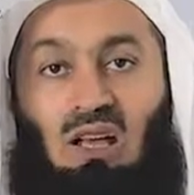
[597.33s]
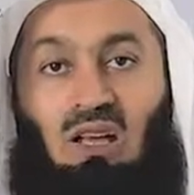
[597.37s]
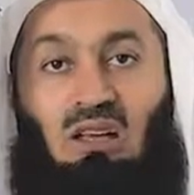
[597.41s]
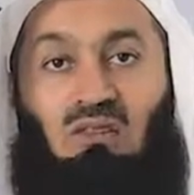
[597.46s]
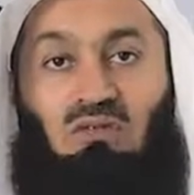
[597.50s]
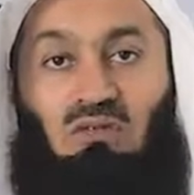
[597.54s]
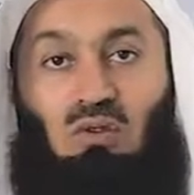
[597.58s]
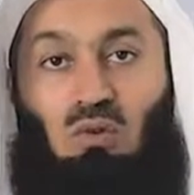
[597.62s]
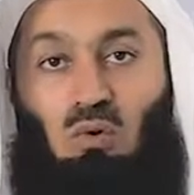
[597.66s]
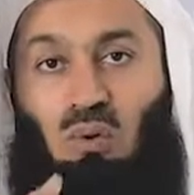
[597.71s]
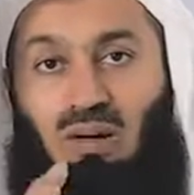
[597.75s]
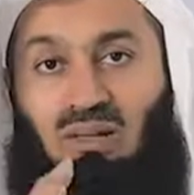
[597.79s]

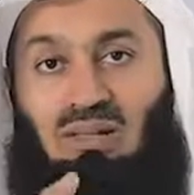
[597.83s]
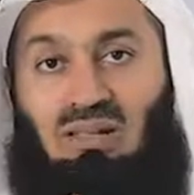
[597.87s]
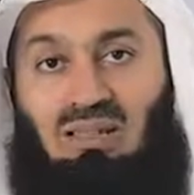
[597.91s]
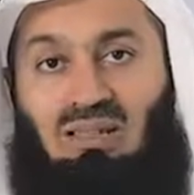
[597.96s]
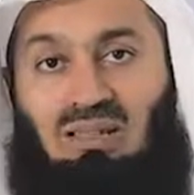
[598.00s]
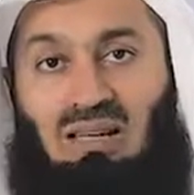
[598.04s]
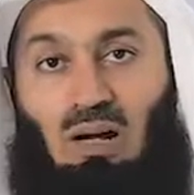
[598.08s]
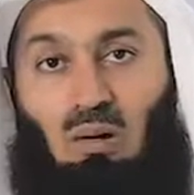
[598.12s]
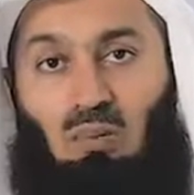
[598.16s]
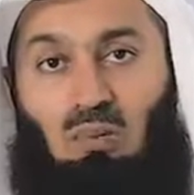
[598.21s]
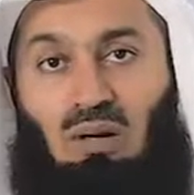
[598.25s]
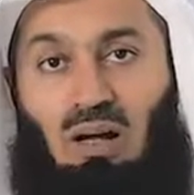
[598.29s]
If you want a
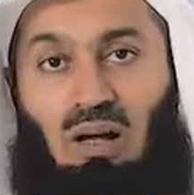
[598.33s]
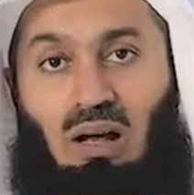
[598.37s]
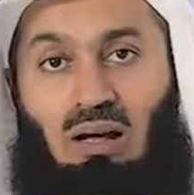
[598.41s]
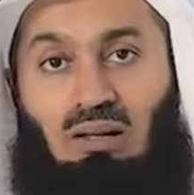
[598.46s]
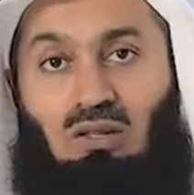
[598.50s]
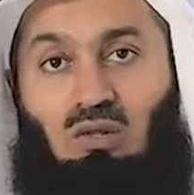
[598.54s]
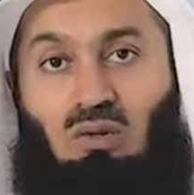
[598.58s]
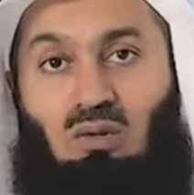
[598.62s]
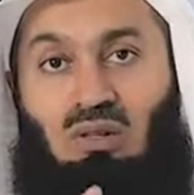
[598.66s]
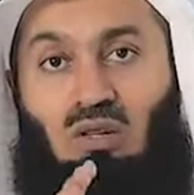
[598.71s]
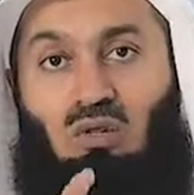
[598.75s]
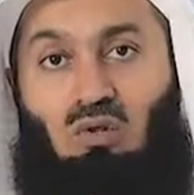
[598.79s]
sound
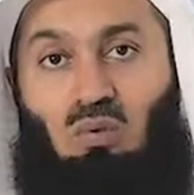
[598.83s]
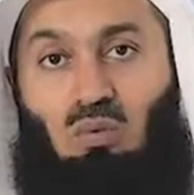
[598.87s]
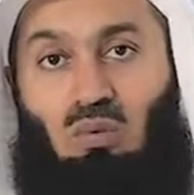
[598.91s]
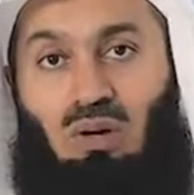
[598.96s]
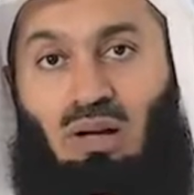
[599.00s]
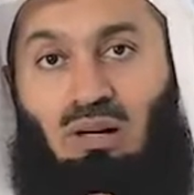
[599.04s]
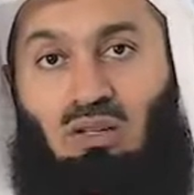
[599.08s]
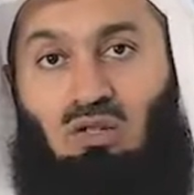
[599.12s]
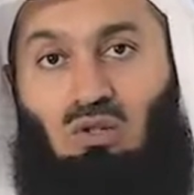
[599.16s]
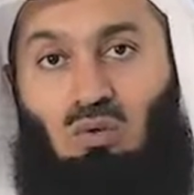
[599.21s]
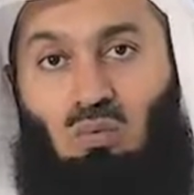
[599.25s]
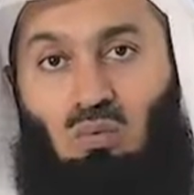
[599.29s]
heart, you need to
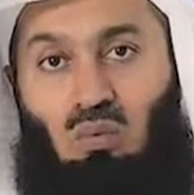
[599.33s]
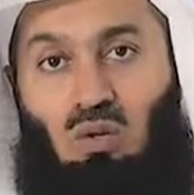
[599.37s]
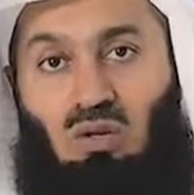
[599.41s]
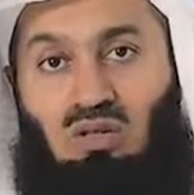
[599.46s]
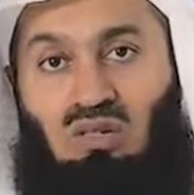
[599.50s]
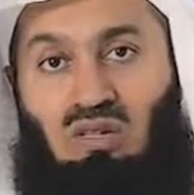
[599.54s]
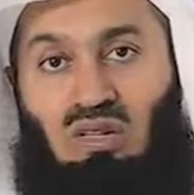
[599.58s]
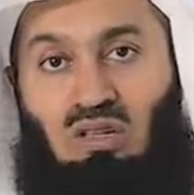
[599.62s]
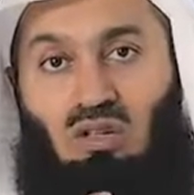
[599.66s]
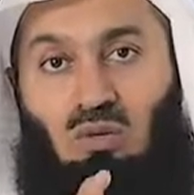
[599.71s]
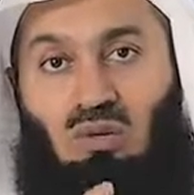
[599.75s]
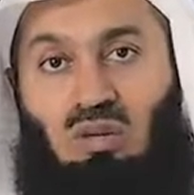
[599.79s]
work
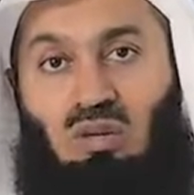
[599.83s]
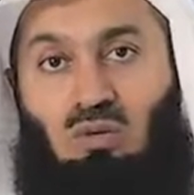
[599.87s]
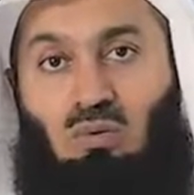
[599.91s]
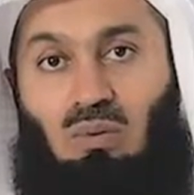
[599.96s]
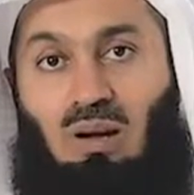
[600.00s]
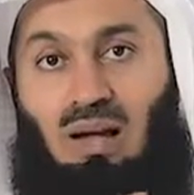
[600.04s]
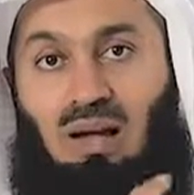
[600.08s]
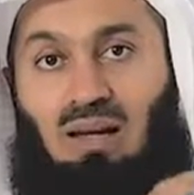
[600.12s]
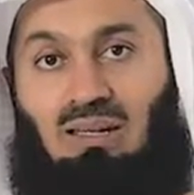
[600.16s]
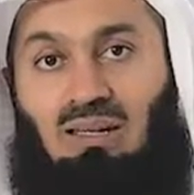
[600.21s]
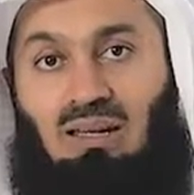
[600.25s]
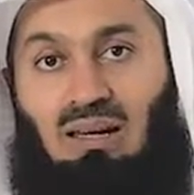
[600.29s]
towards it. You need
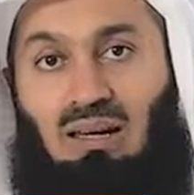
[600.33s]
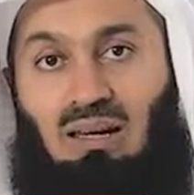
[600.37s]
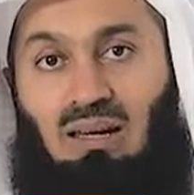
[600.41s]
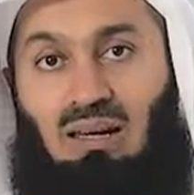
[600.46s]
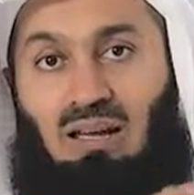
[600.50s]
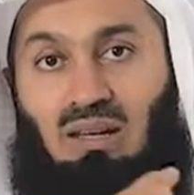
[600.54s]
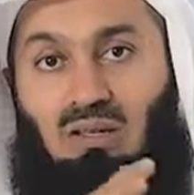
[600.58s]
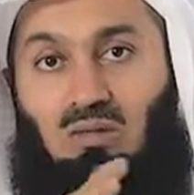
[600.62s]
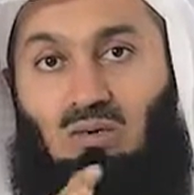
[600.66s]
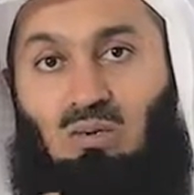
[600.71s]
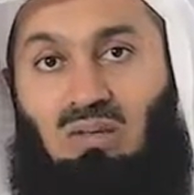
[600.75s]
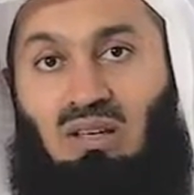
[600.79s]
to ask
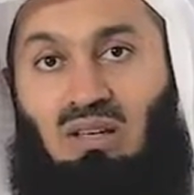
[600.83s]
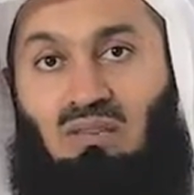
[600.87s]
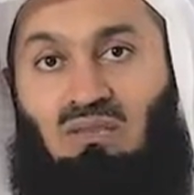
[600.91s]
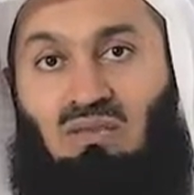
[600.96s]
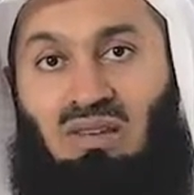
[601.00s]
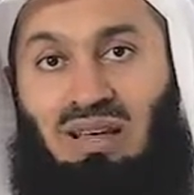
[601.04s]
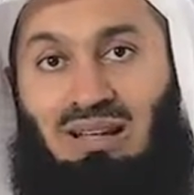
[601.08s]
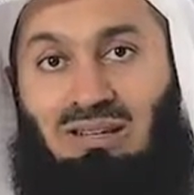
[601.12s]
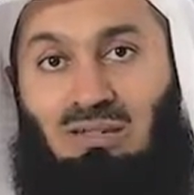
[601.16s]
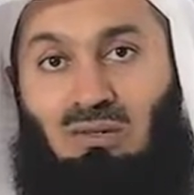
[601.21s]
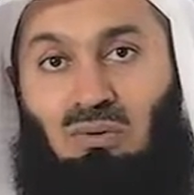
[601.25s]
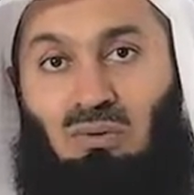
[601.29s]
Allah to
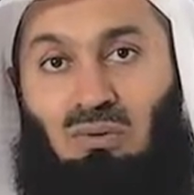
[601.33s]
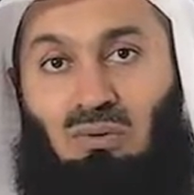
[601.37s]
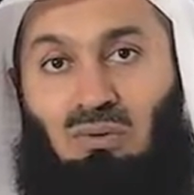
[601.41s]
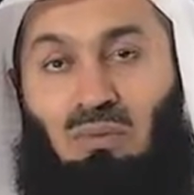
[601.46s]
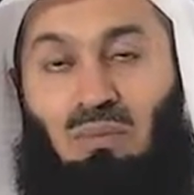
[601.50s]
give that to